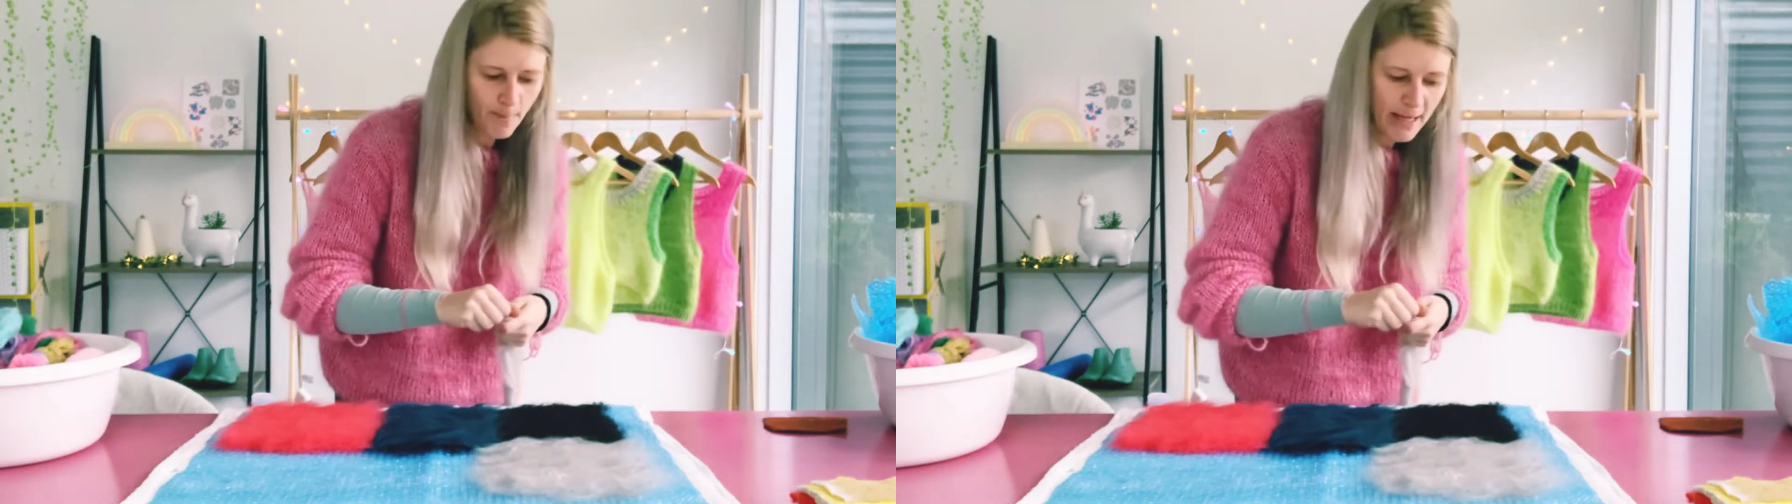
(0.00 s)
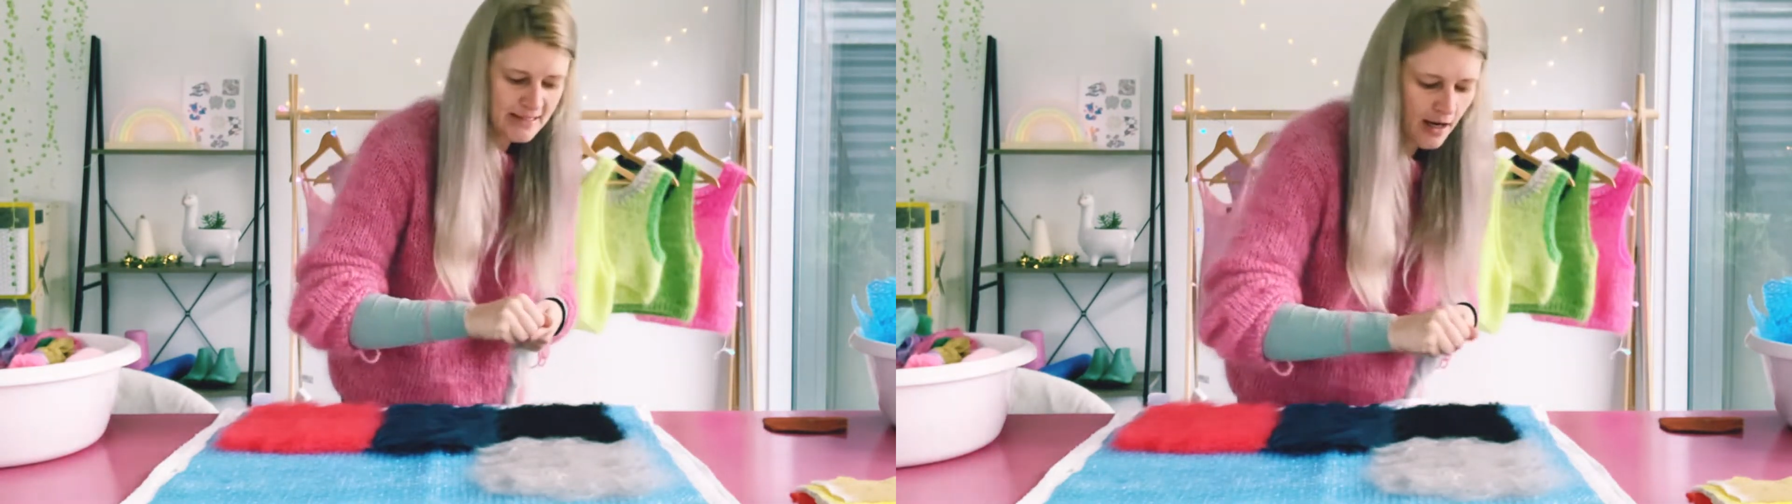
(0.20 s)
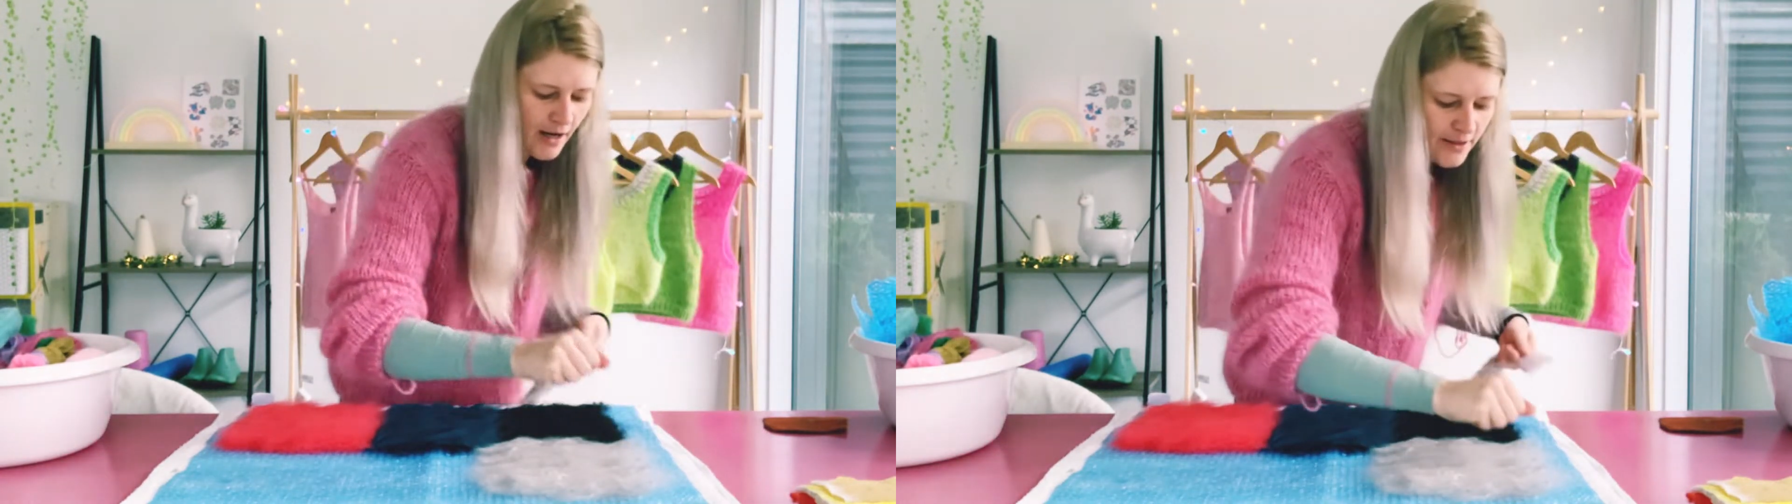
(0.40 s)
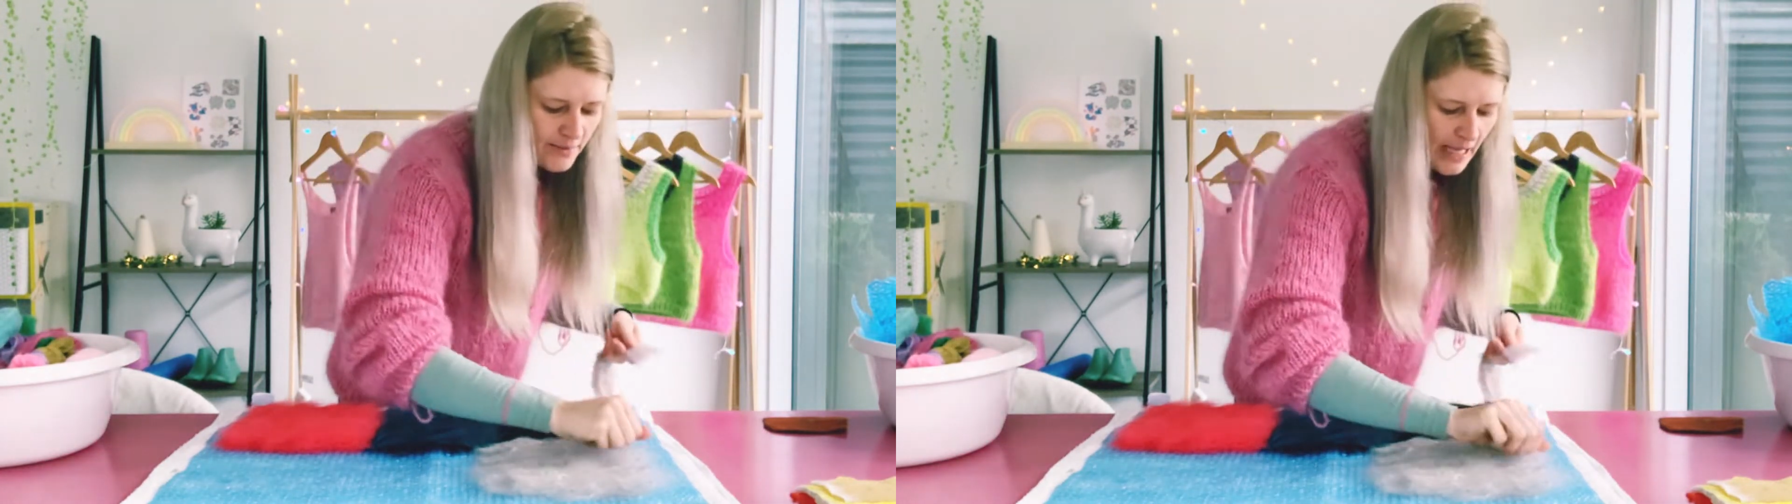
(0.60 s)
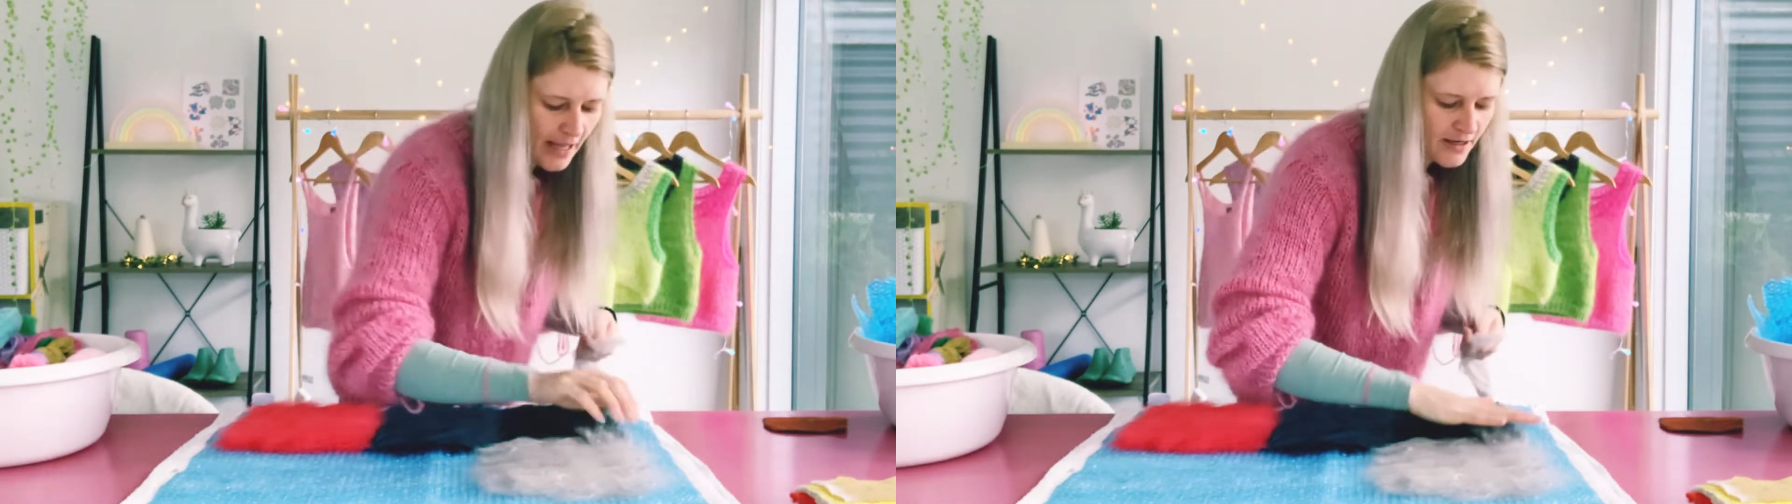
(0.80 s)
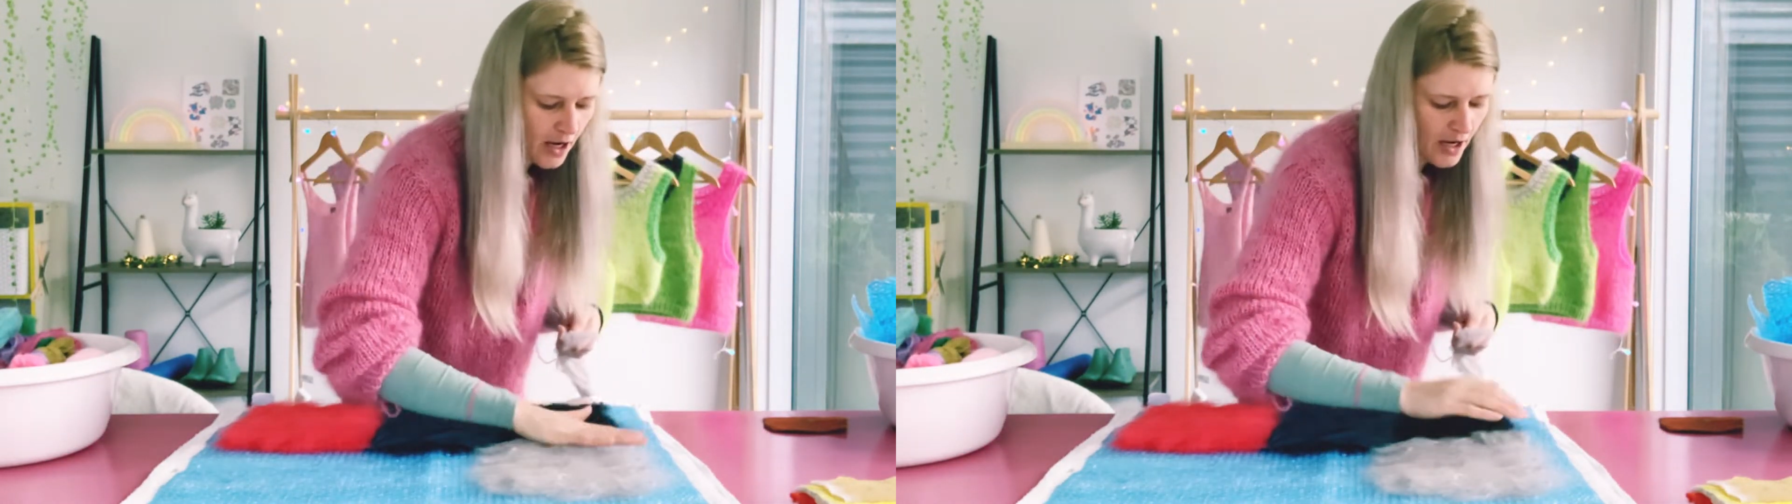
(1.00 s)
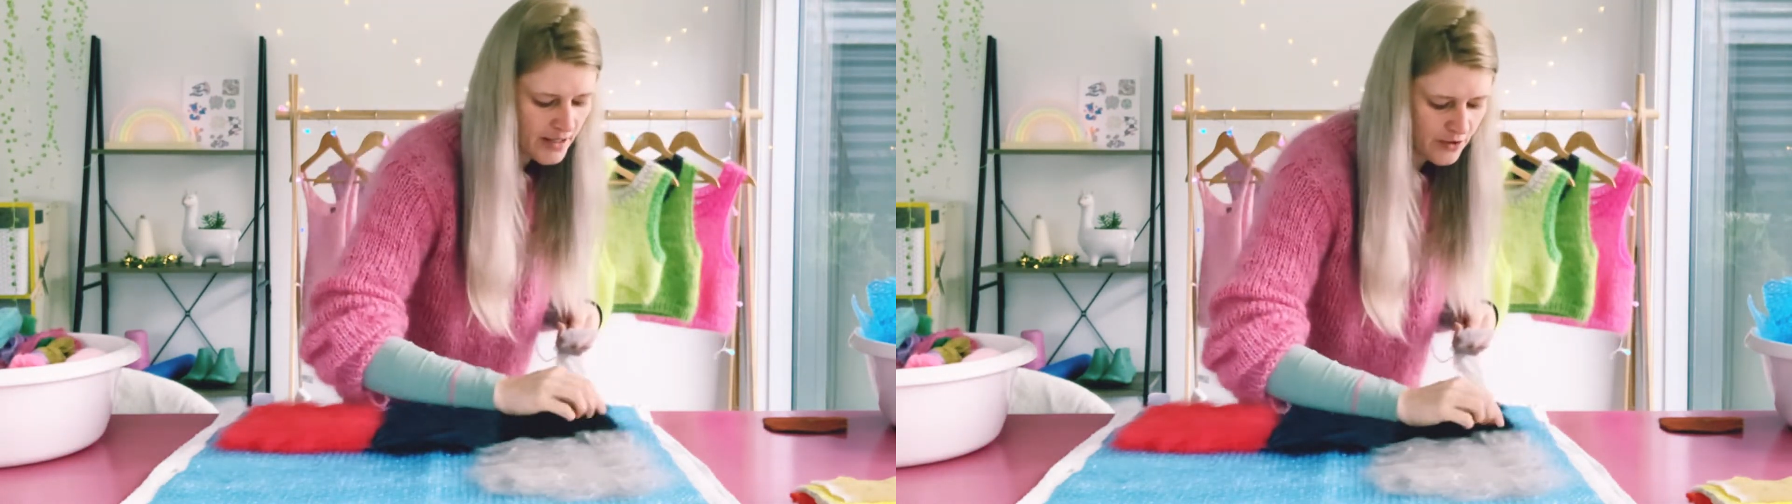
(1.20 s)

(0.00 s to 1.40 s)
my time and I